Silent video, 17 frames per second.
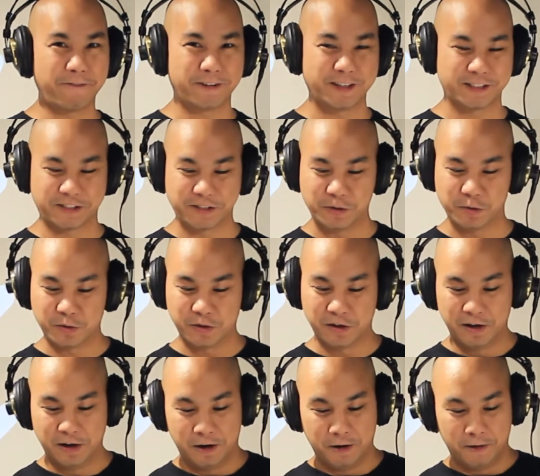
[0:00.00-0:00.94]
as you.
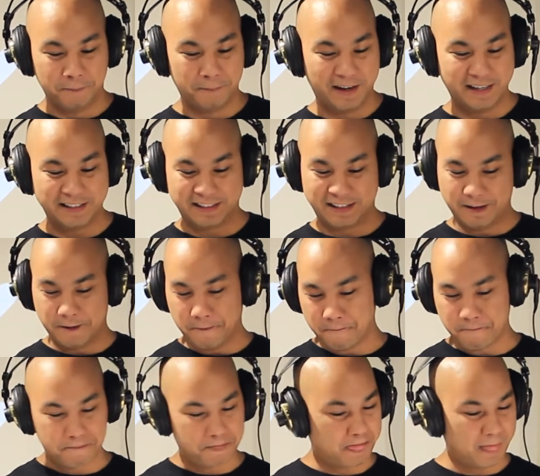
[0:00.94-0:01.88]
But
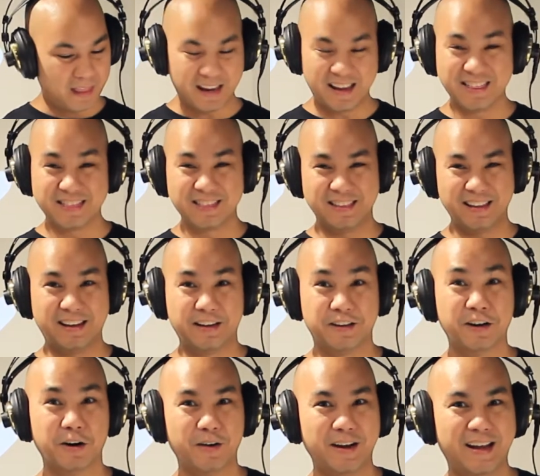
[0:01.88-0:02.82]
in
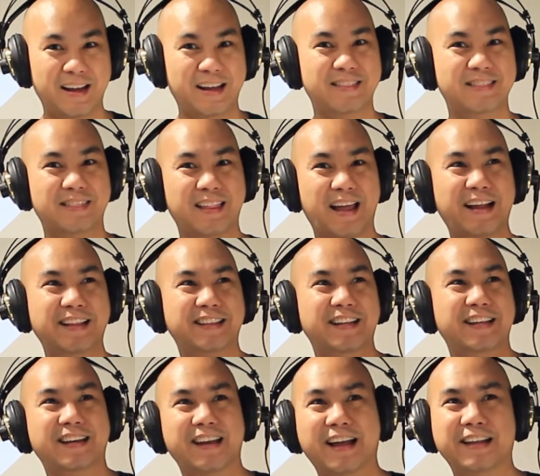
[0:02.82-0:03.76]

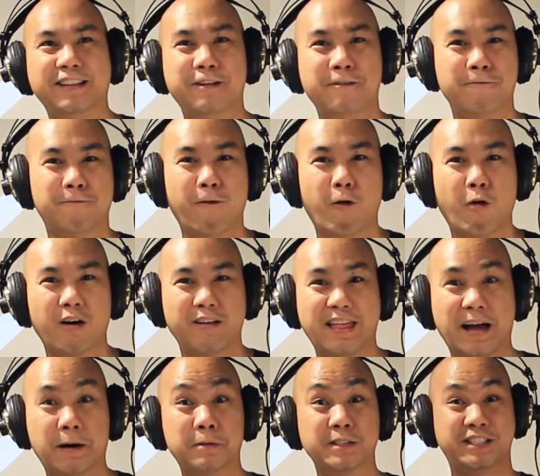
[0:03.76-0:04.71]
1994,
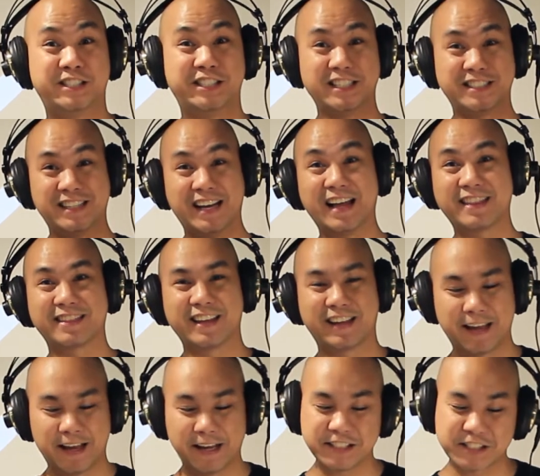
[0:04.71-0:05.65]
that was just not the
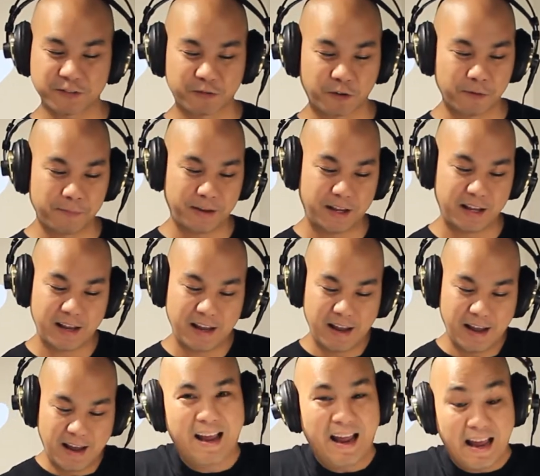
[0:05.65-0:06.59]
case for me.
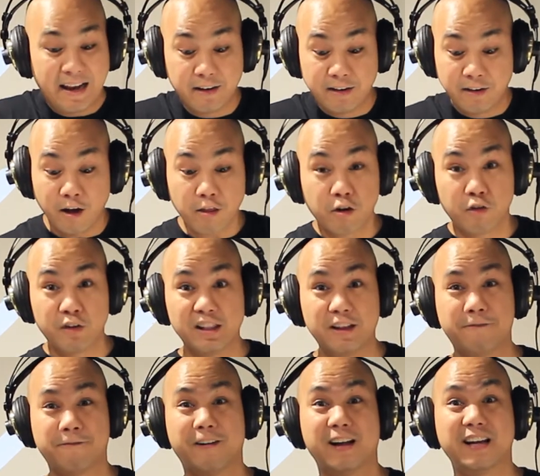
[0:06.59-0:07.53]
And another really
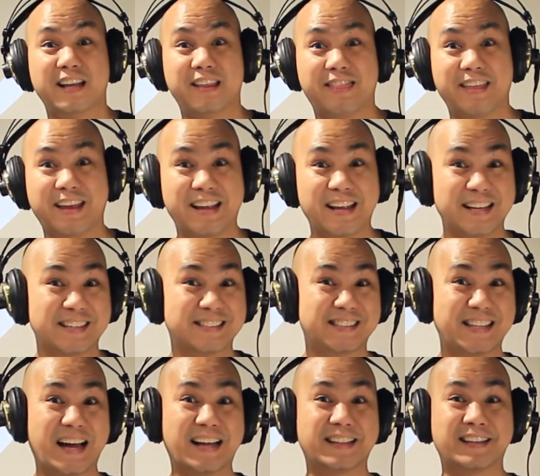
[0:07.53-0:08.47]
funny thing is
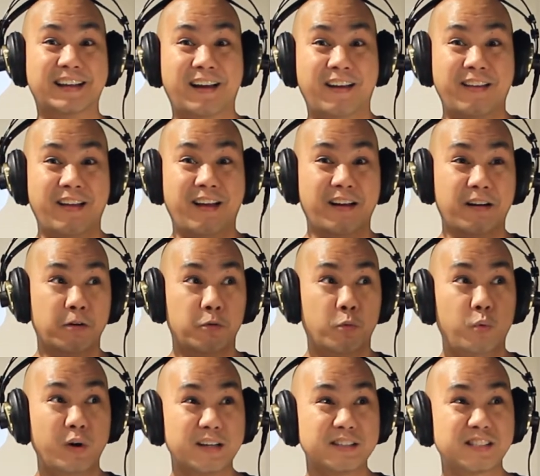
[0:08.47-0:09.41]
that
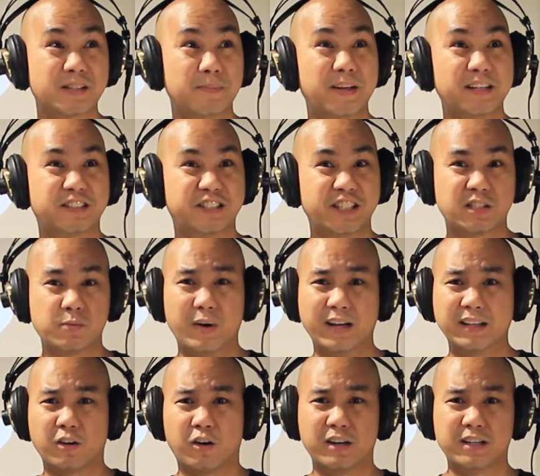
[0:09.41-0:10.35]
Will Smith just
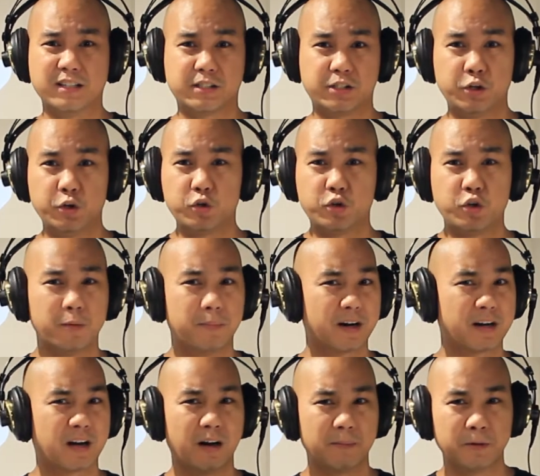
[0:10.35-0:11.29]
went on his YouTube a
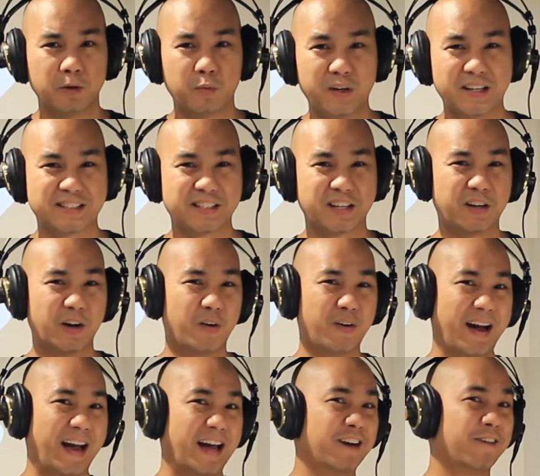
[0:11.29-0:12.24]
couple weeks ago
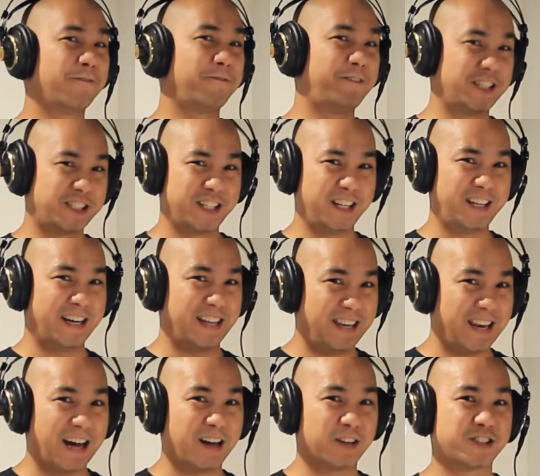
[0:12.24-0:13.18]
and officially
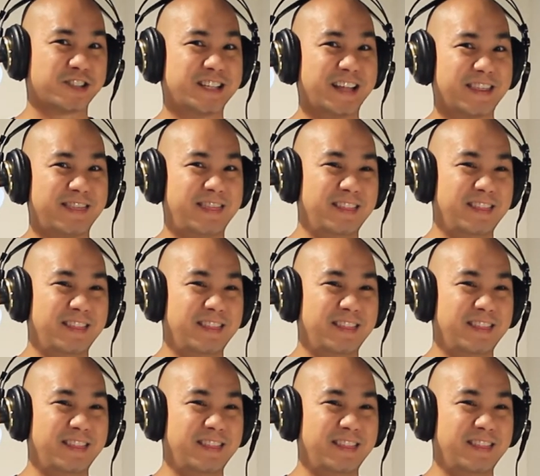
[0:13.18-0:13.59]
announced that